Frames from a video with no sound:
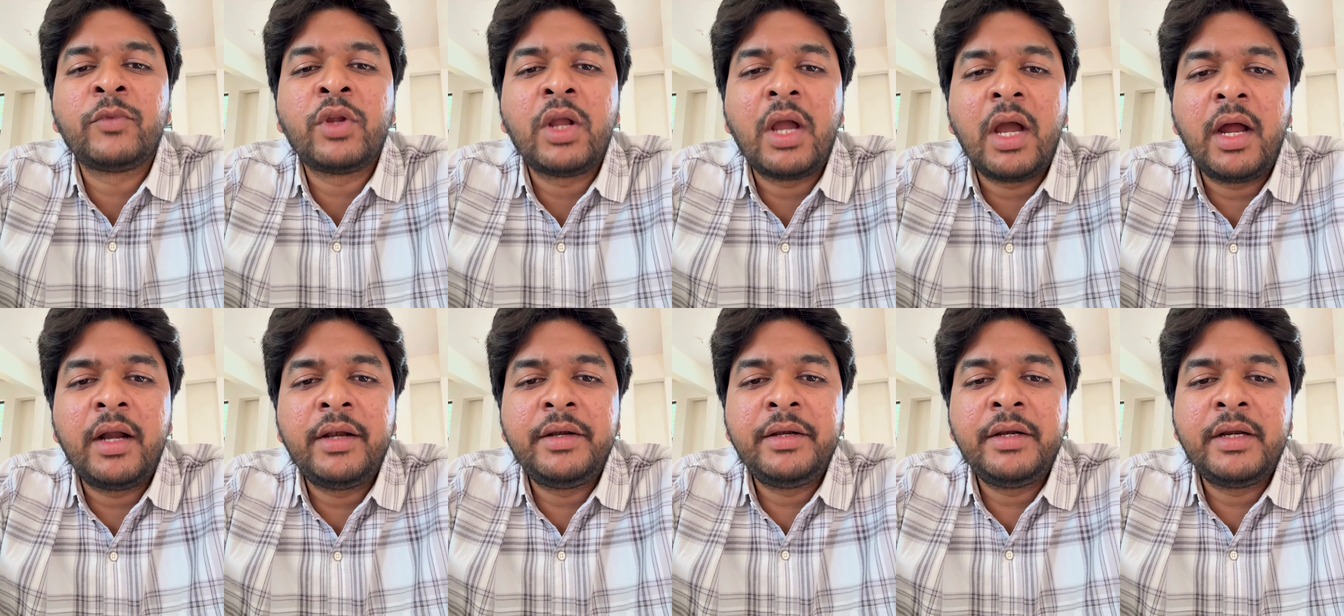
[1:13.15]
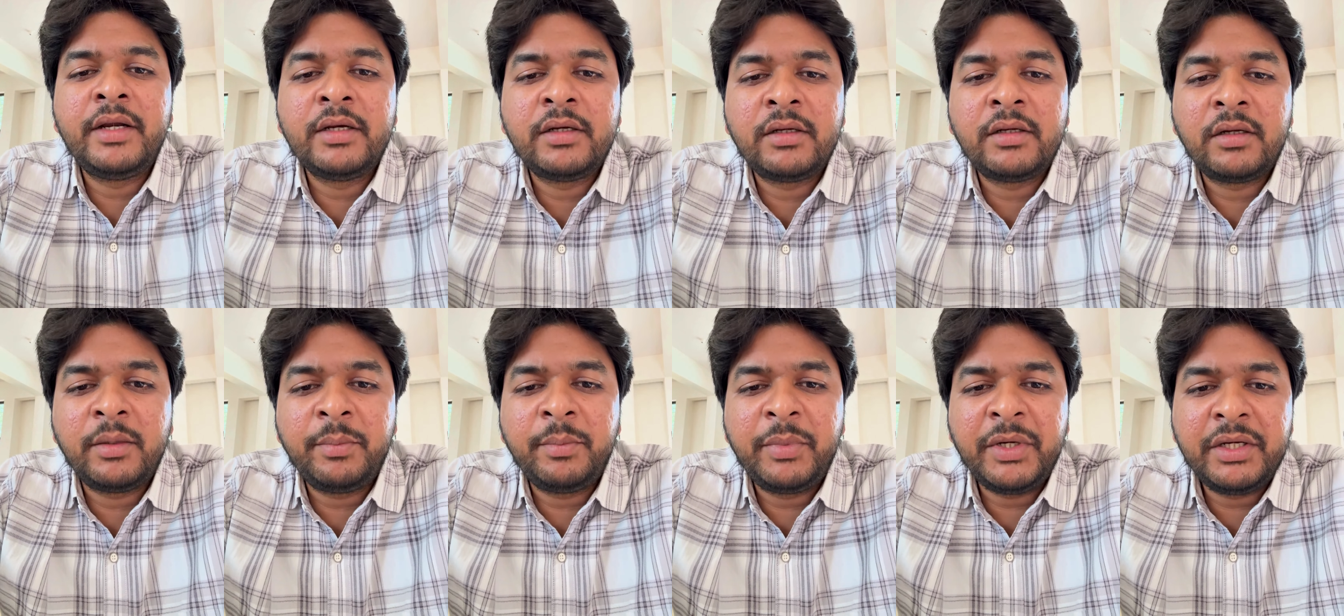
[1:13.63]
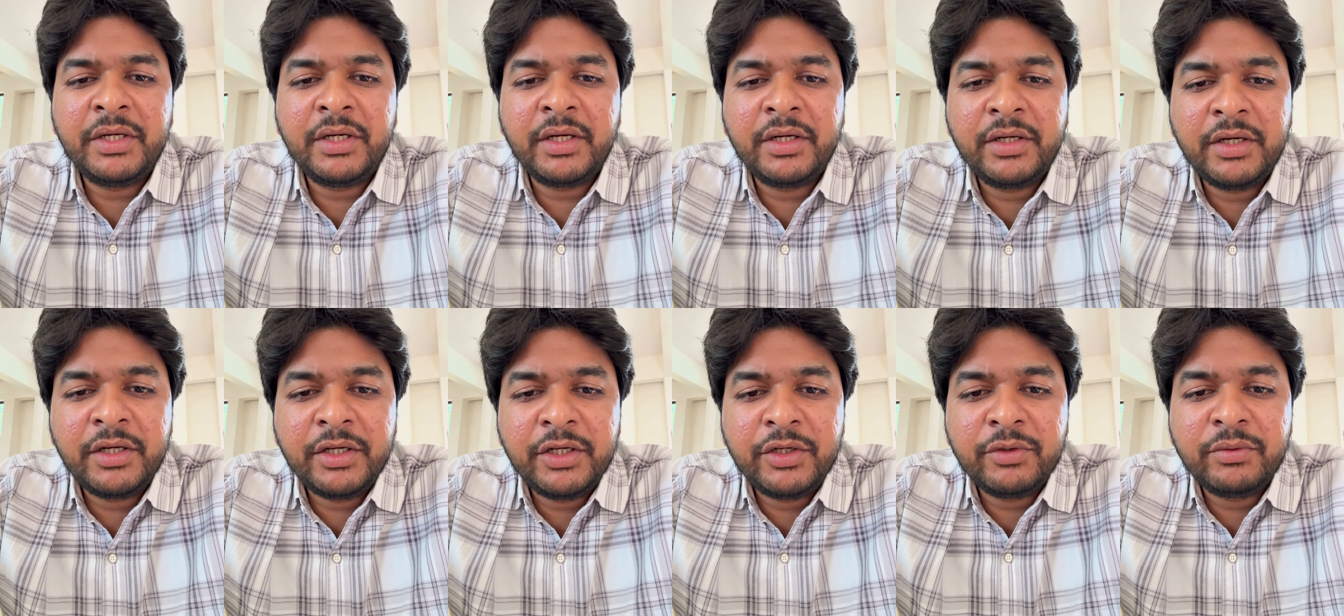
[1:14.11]
and
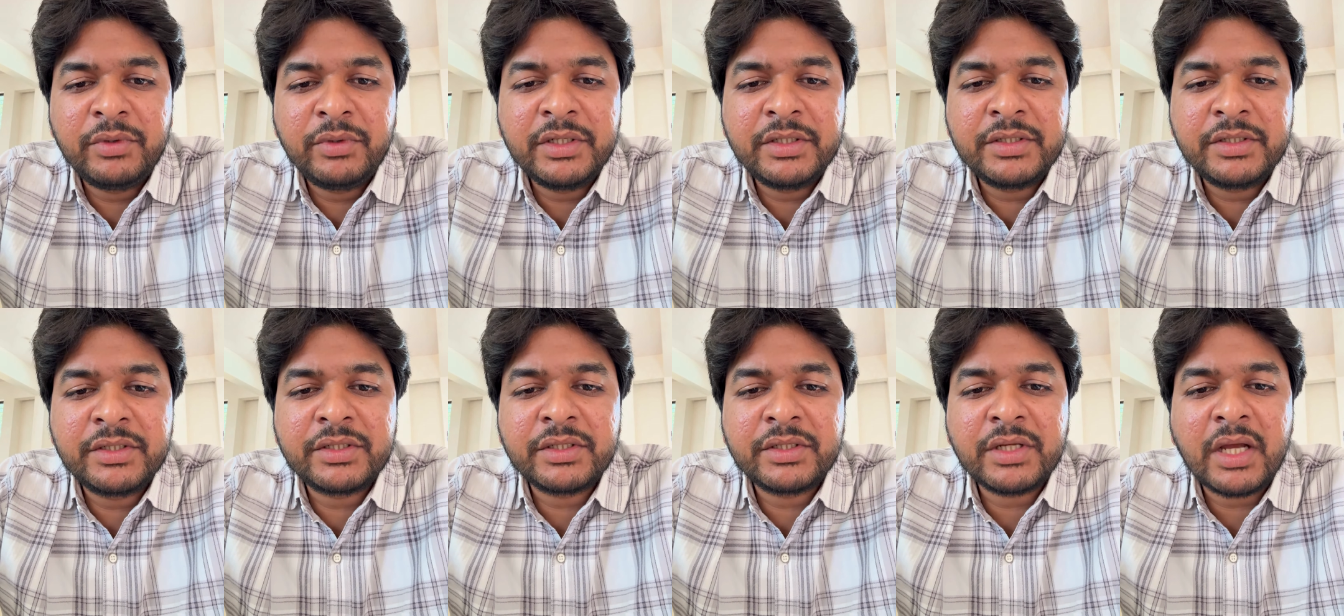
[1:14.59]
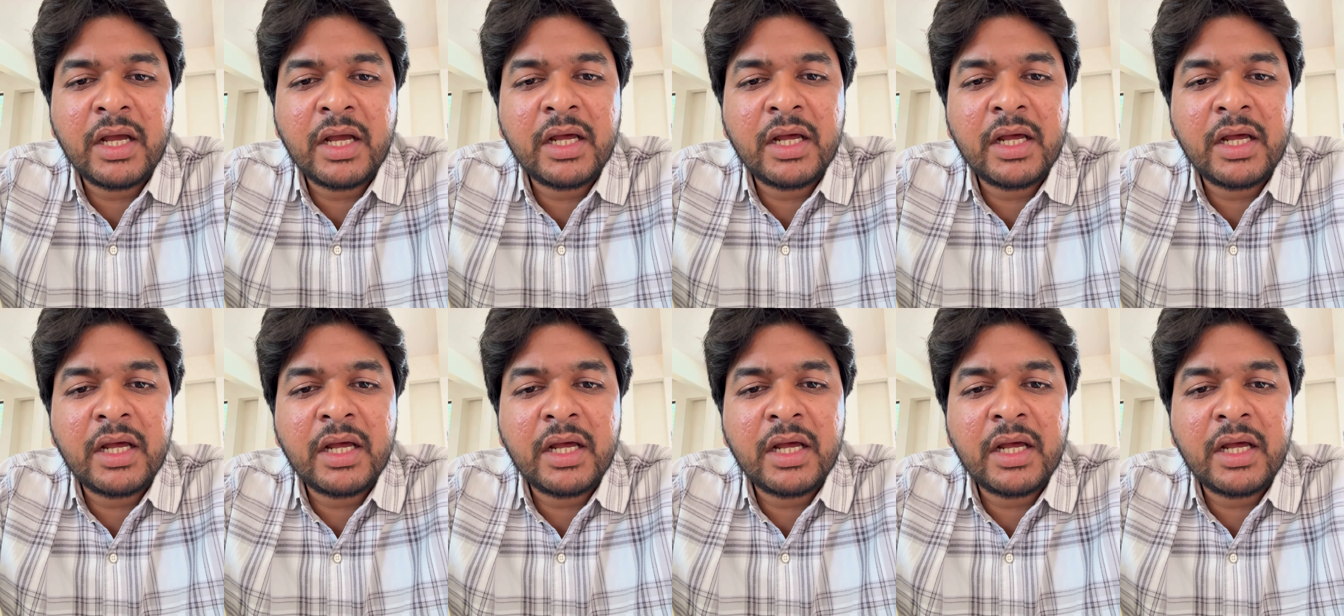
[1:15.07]
repeated units